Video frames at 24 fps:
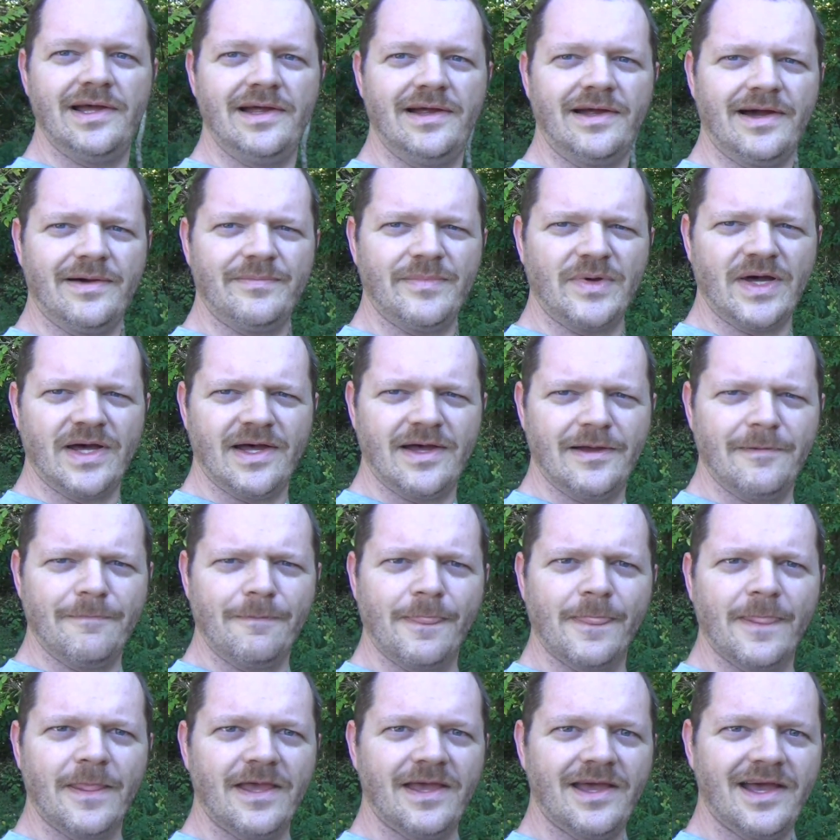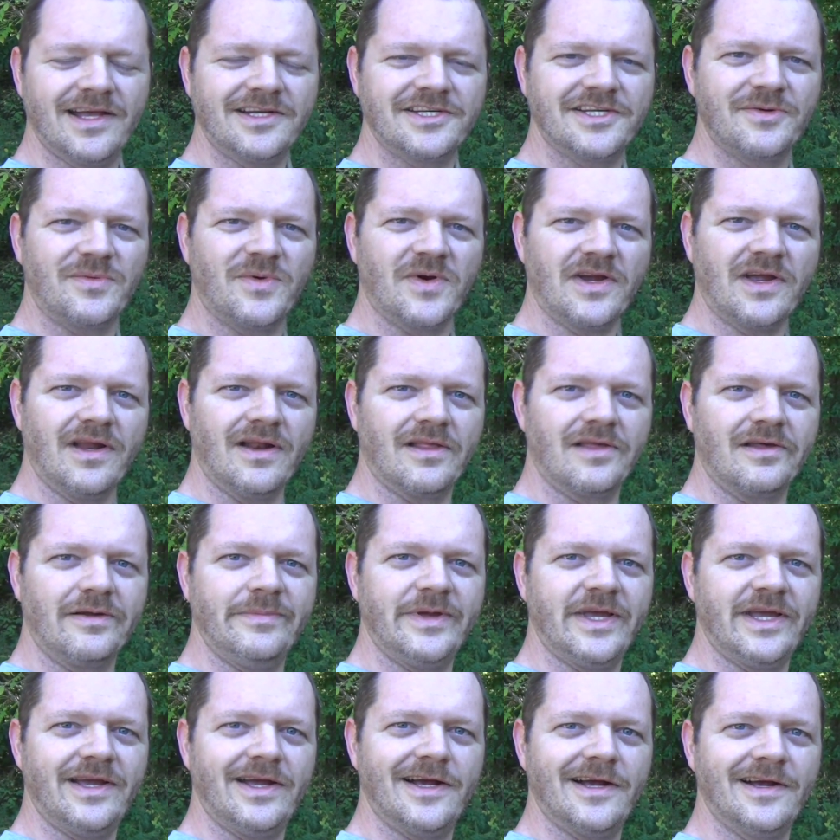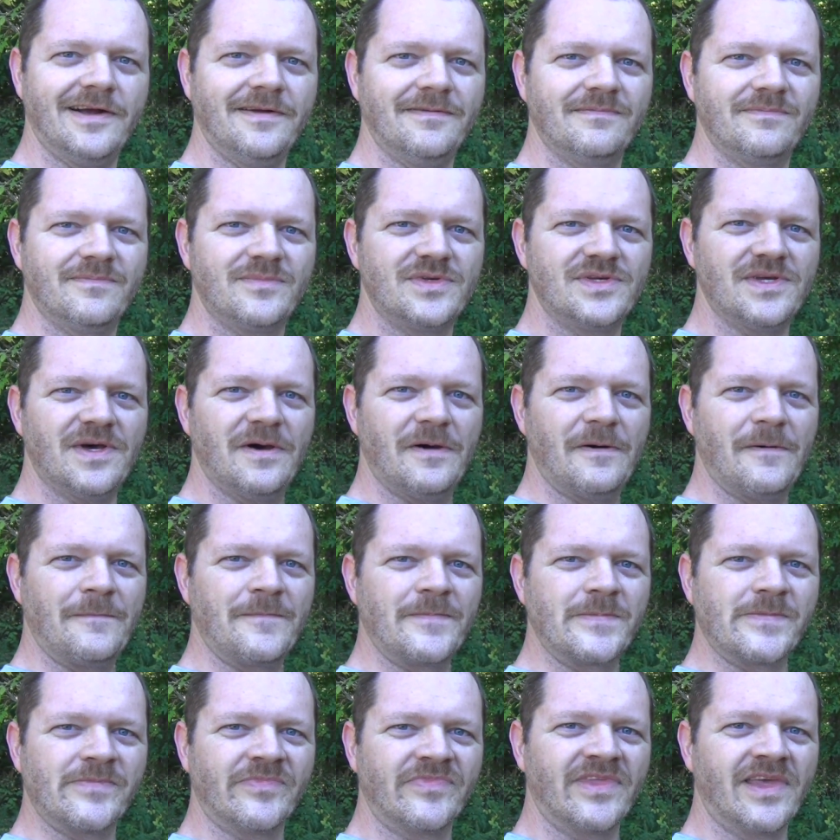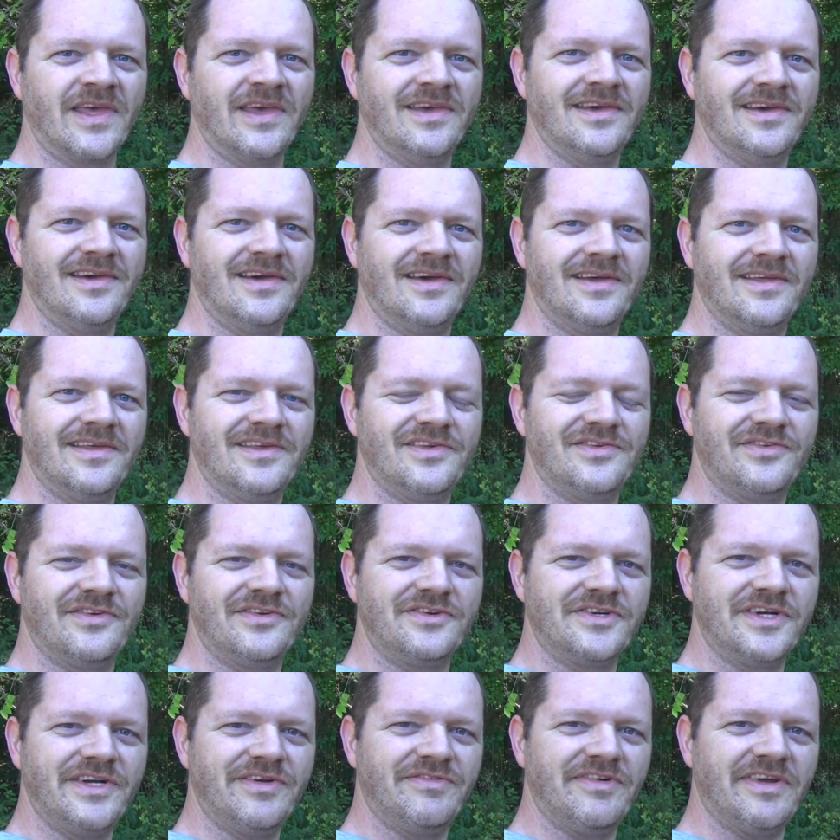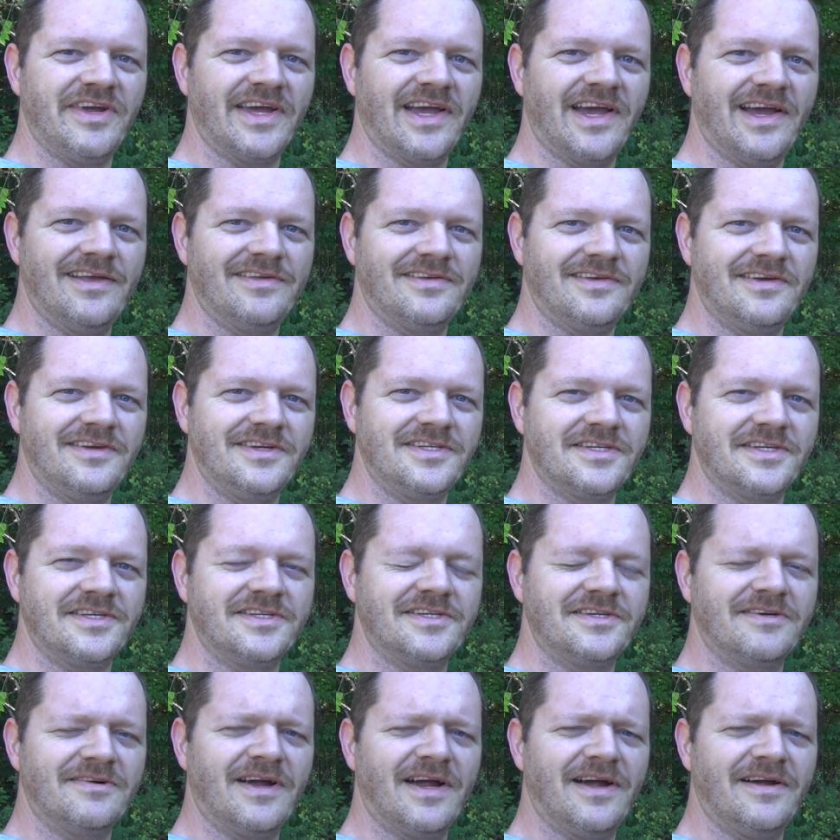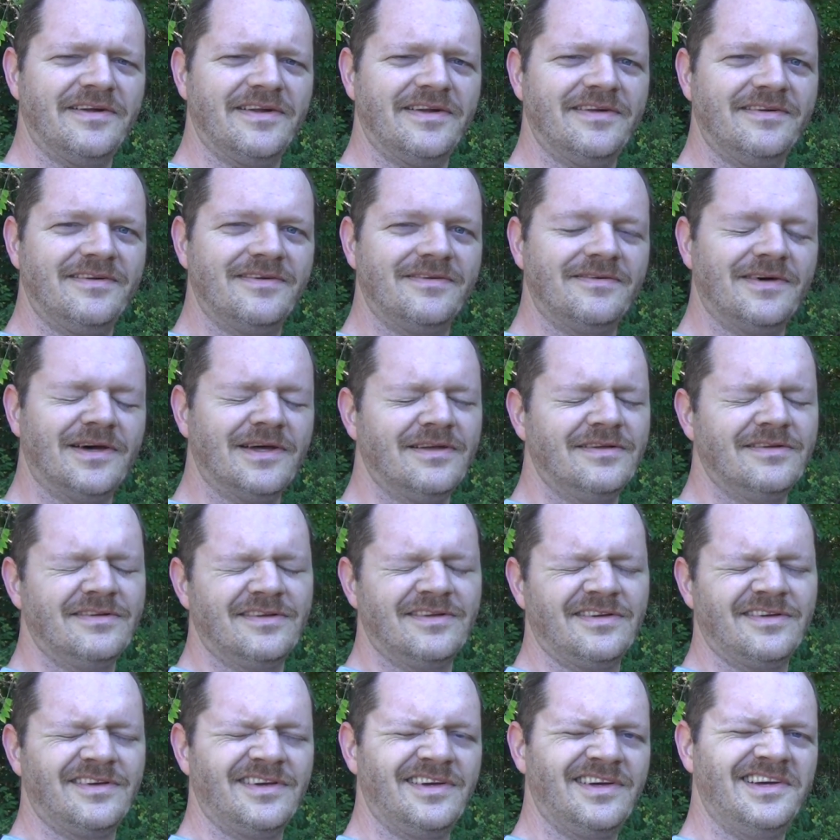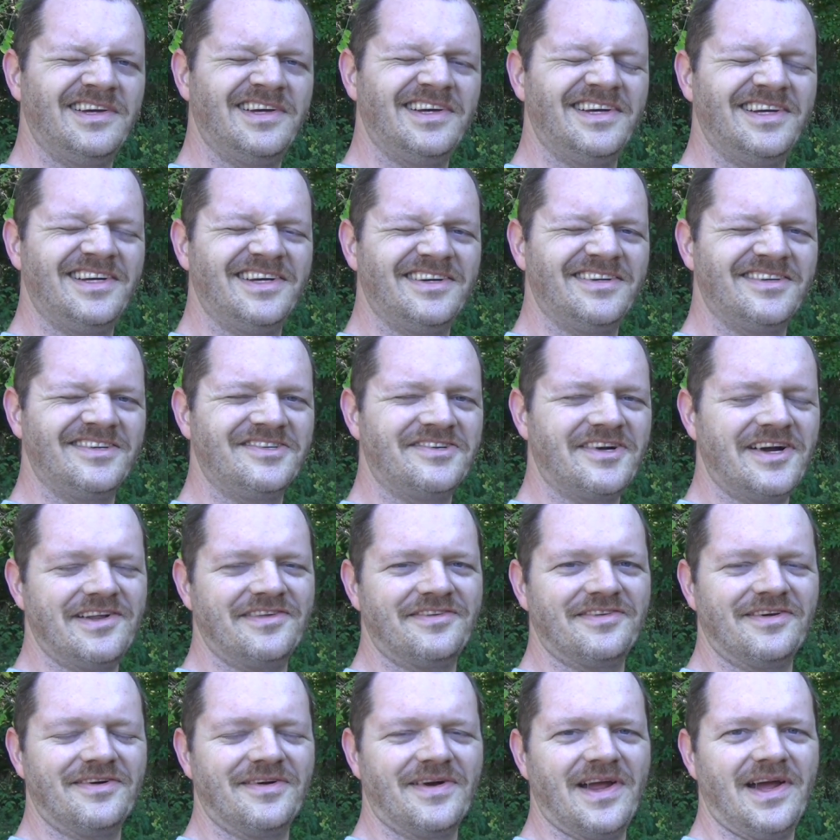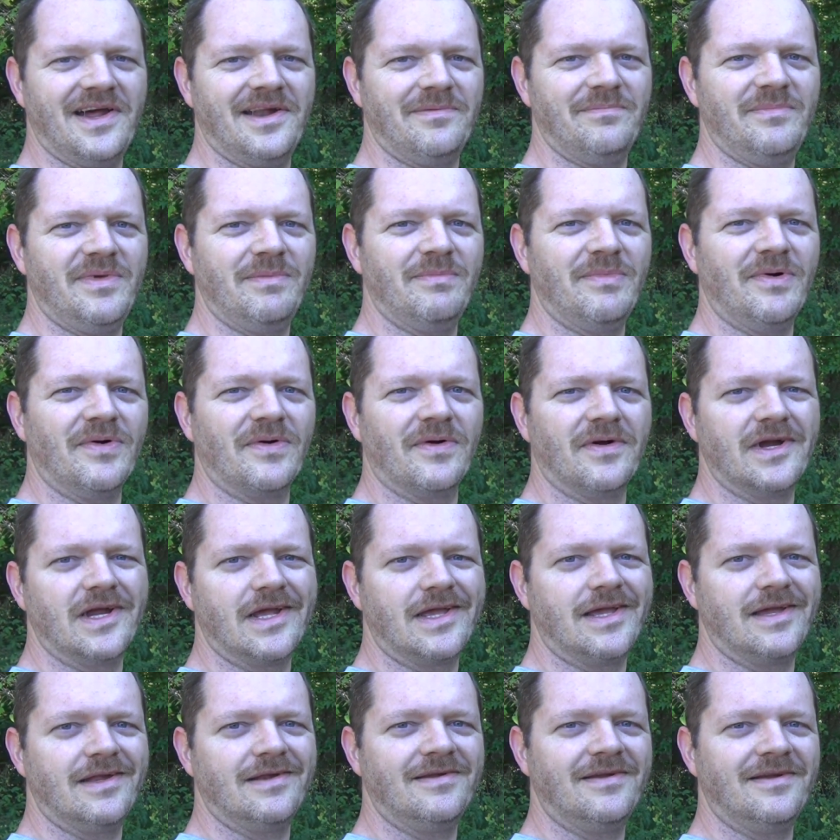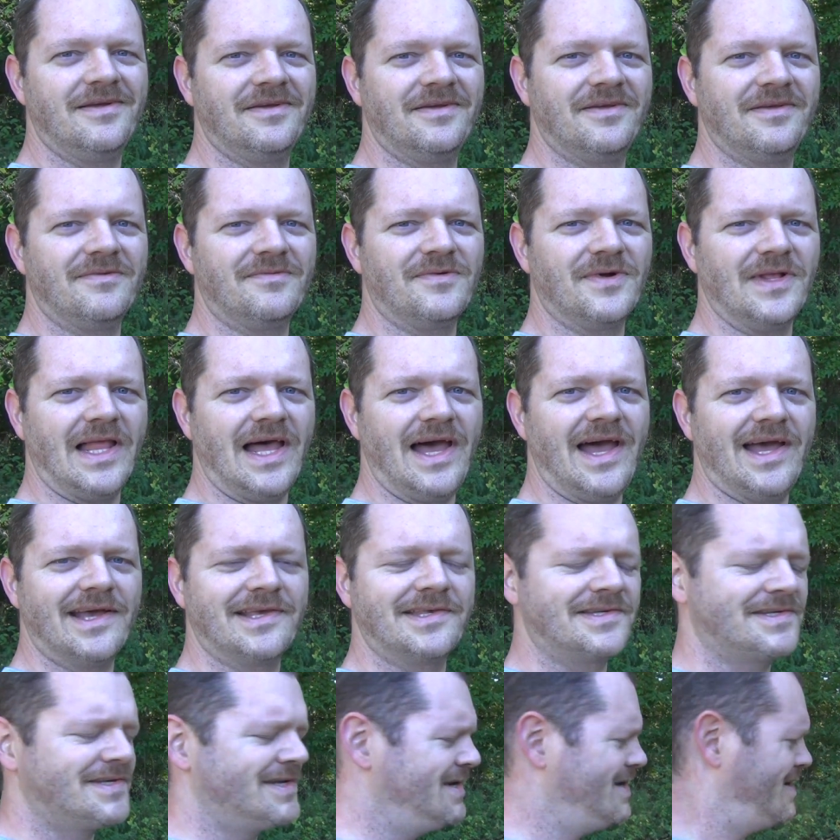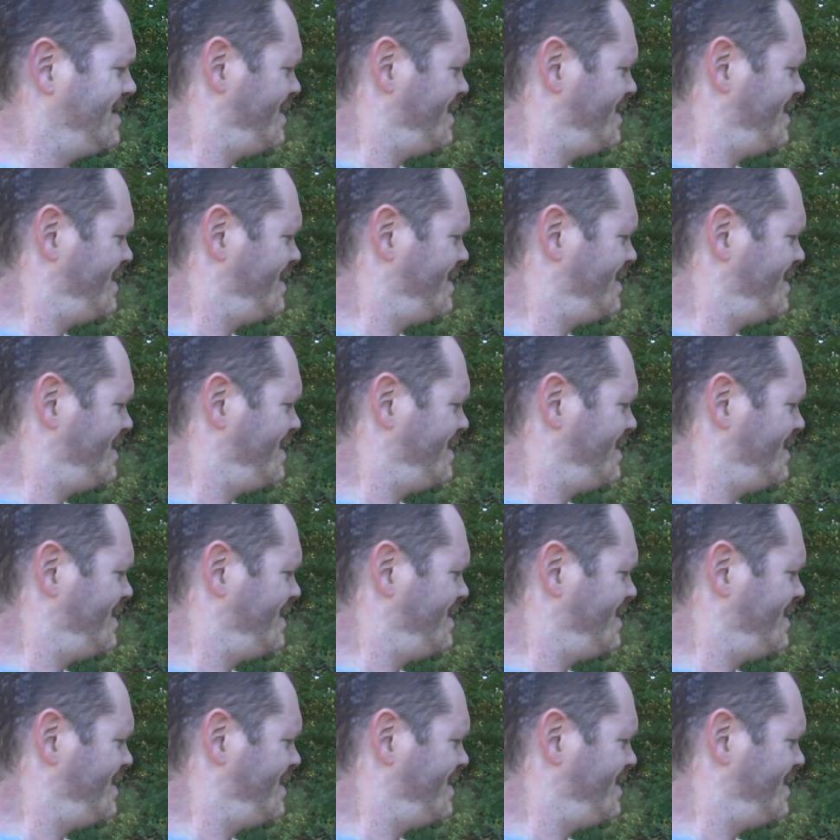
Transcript: I'm actually working a little bit here, so this is a treat for you guys. I usually sit around and, well, try to sit around and be boring and relax.